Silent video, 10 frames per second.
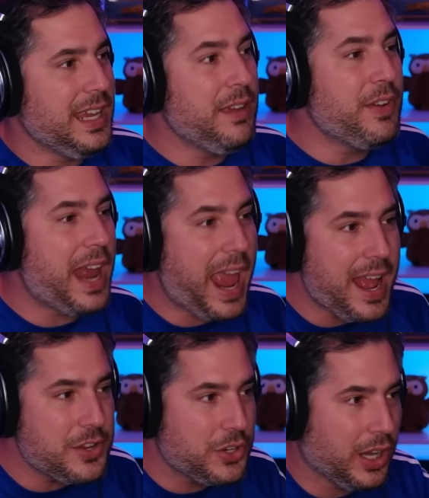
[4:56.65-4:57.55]
Even
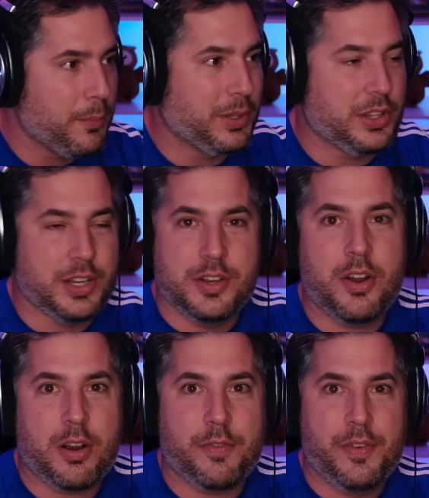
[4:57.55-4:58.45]
Angela with the
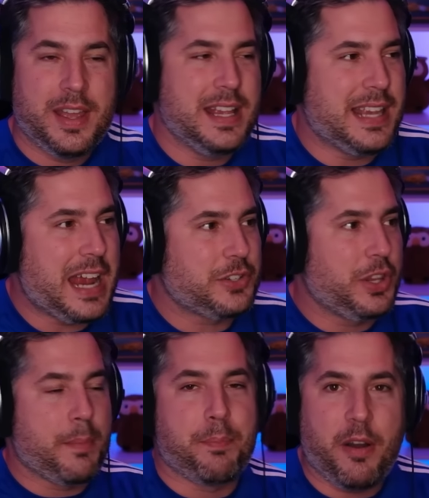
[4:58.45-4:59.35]
nerf is
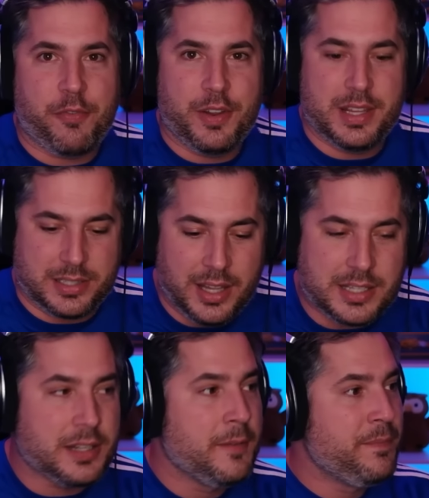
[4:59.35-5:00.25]
actually a buff for this
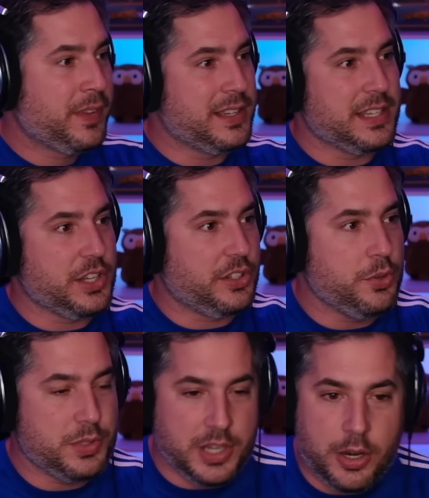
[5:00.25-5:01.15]
list. Because as a
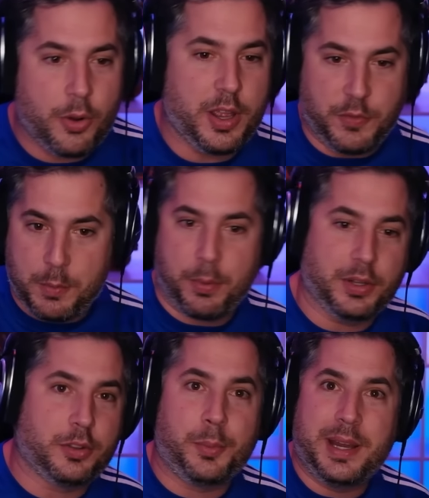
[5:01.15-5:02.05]
2-0, if you
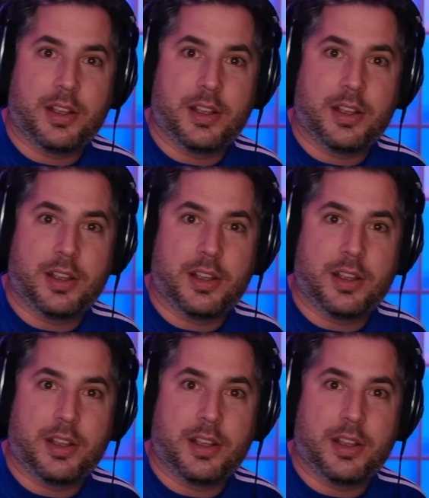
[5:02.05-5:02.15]
put three